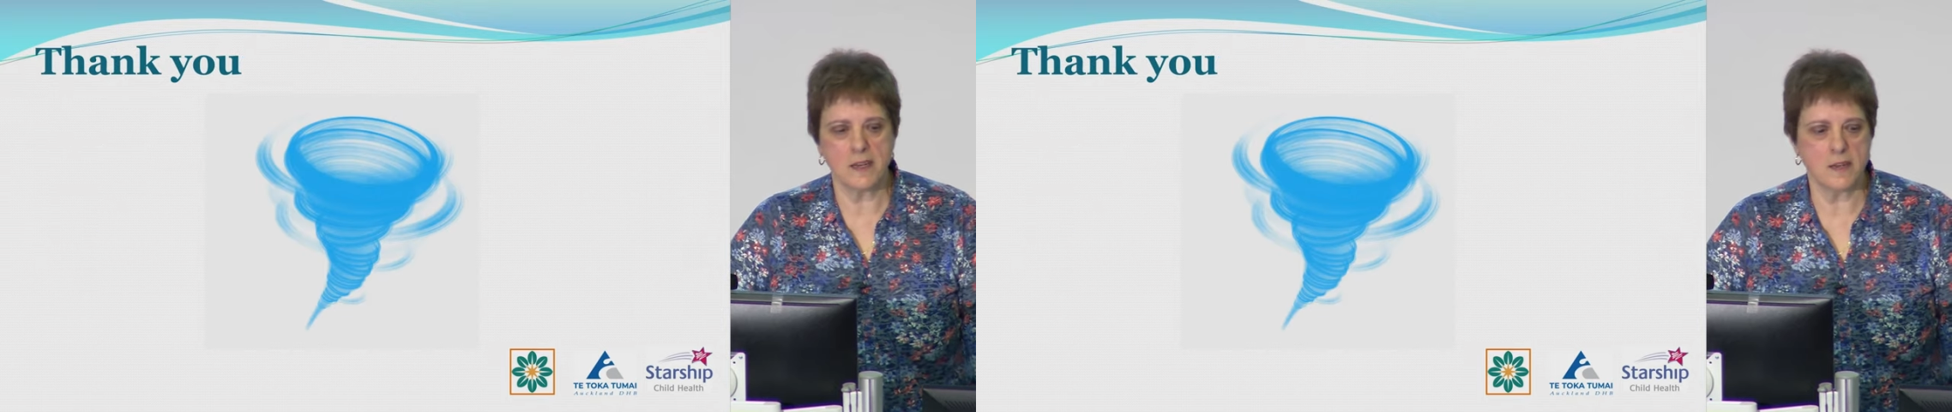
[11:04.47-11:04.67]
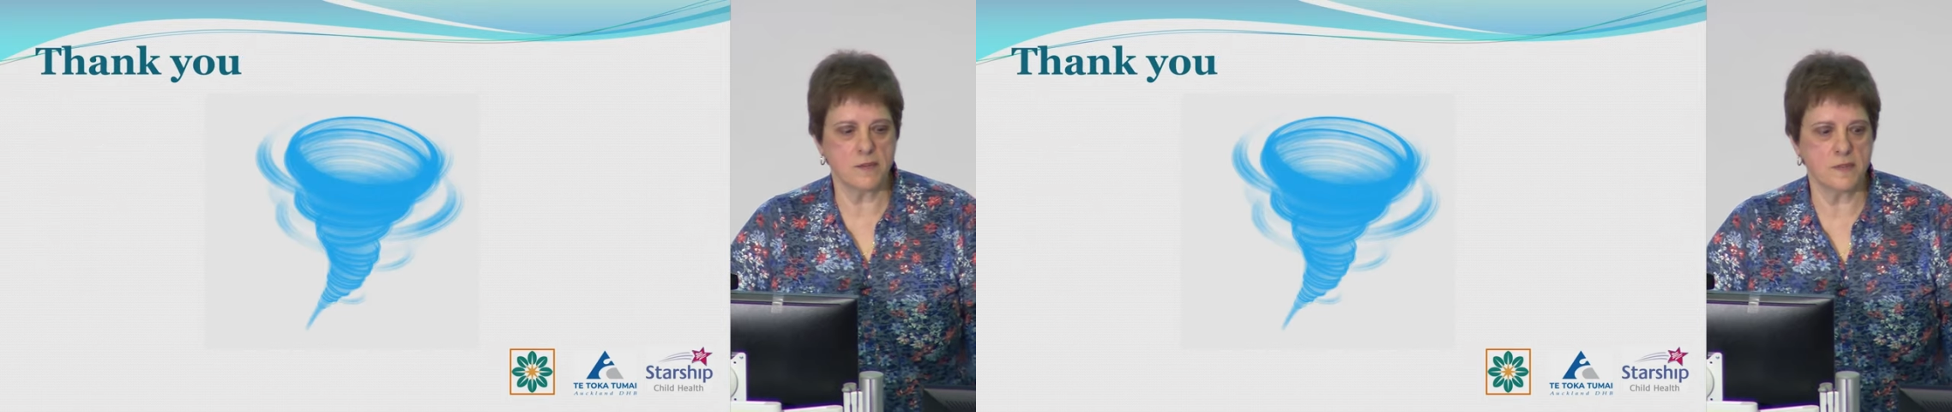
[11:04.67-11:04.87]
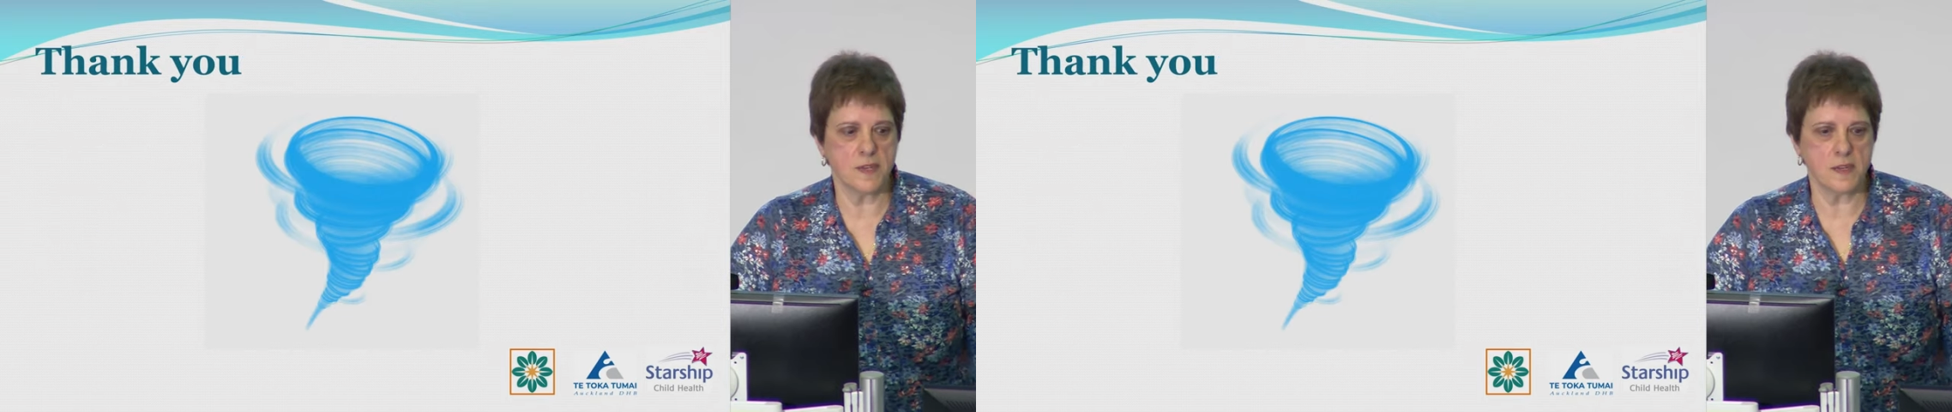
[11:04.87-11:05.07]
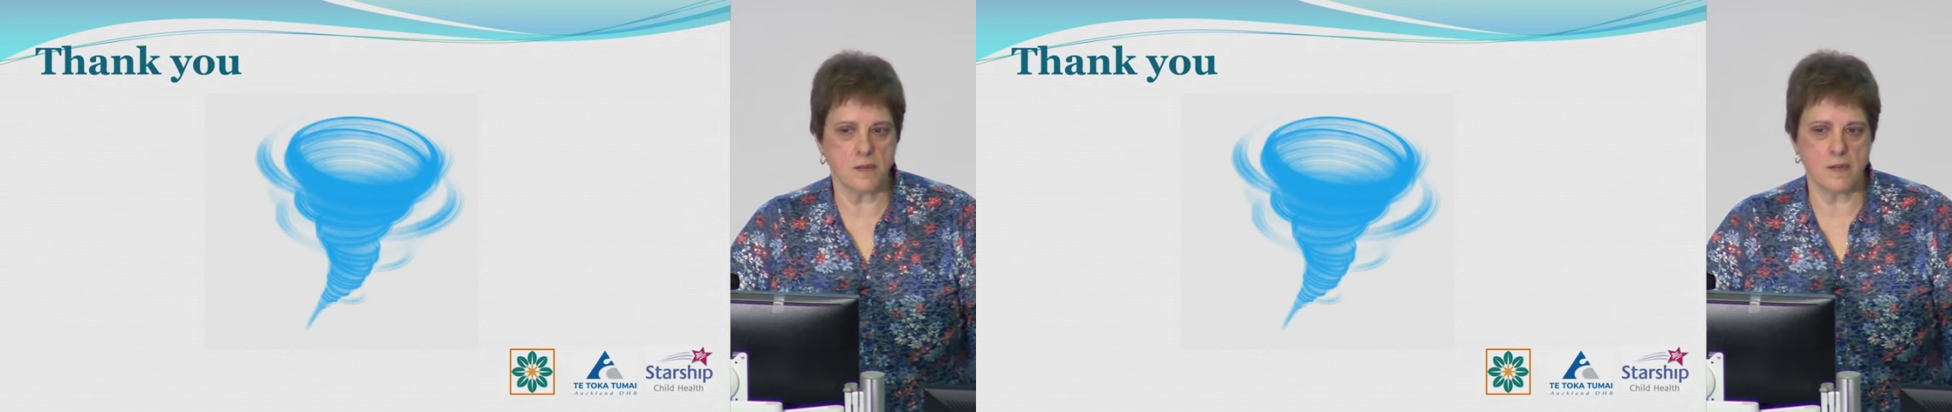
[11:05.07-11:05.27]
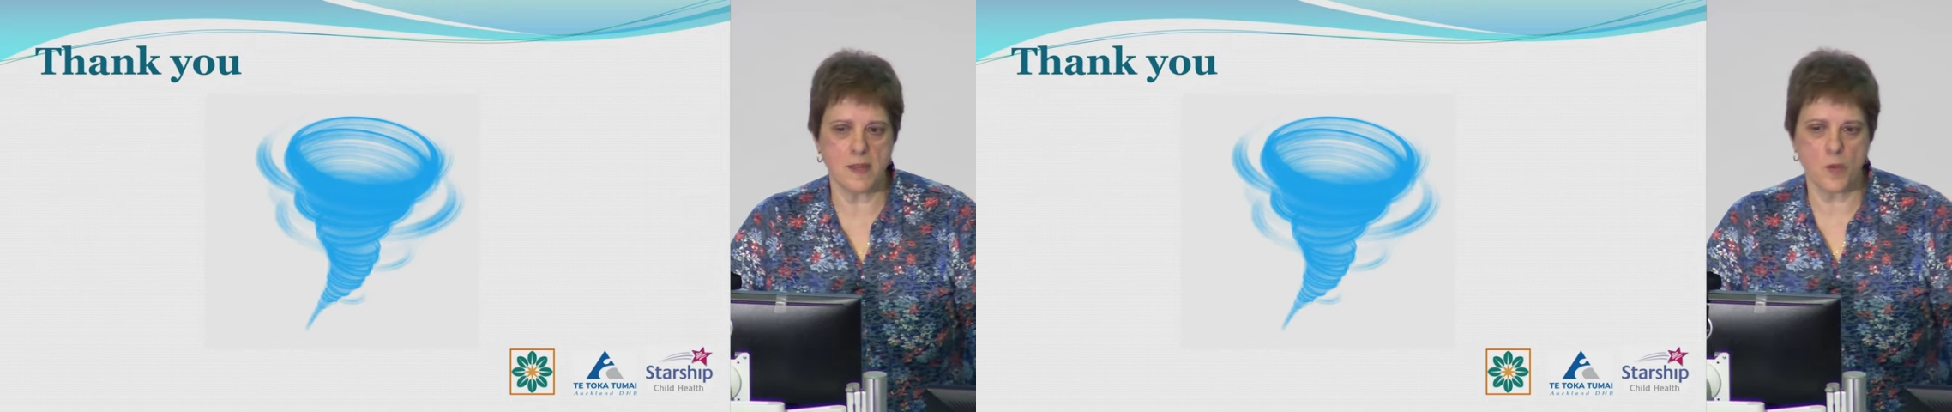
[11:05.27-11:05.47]
a
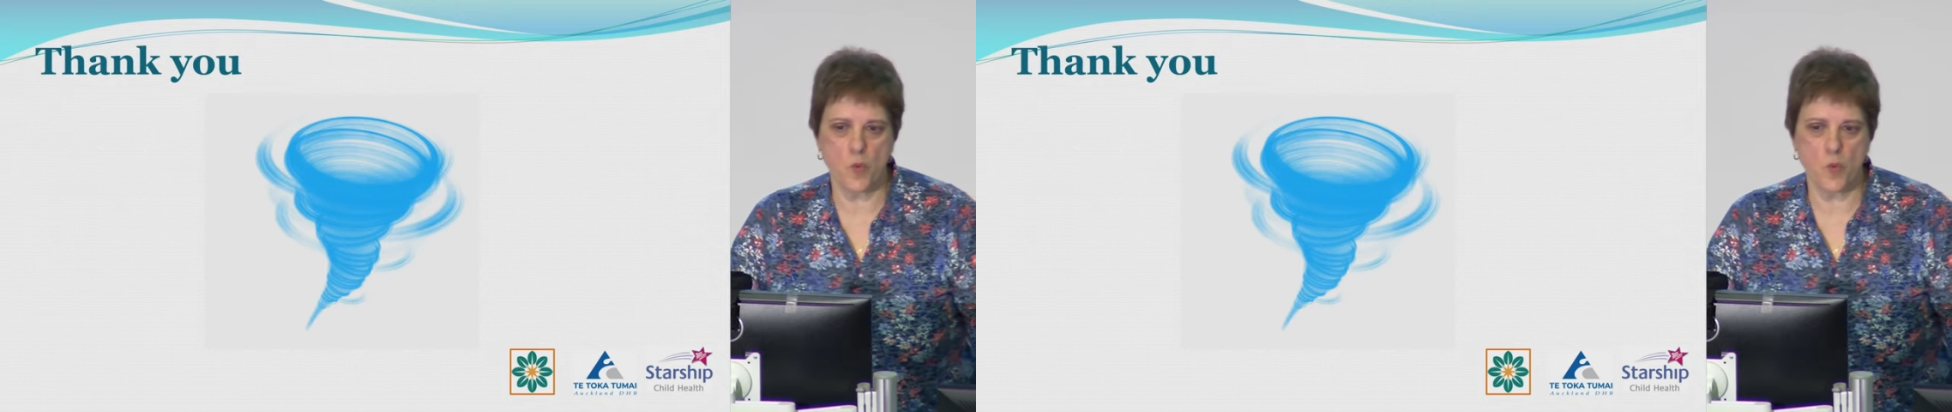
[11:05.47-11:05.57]
very